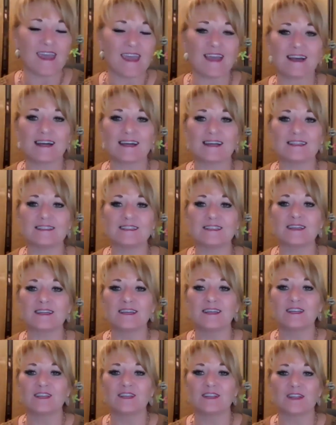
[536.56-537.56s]
And,
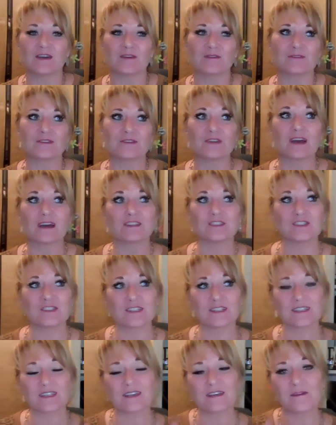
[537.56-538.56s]
we're not
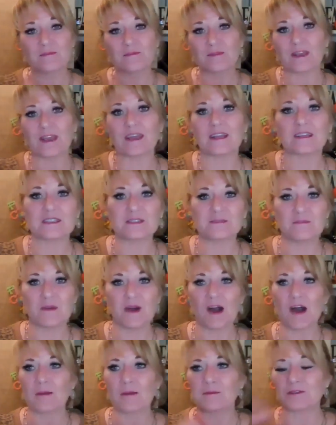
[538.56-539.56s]
just Brianna's
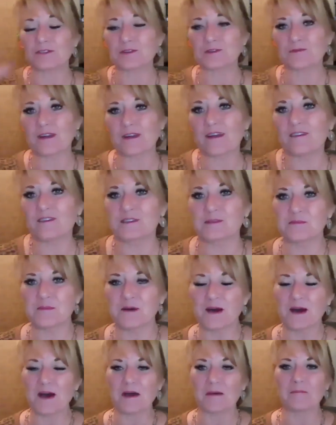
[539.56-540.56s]
mom or Terrell's
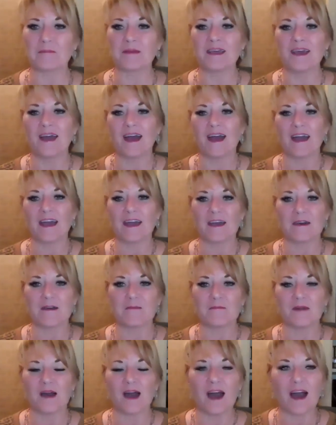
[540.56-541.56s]
mom.
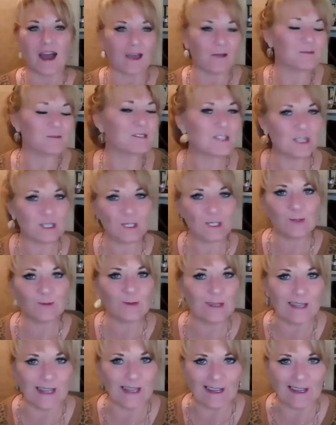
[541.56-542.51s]
I was the jewelry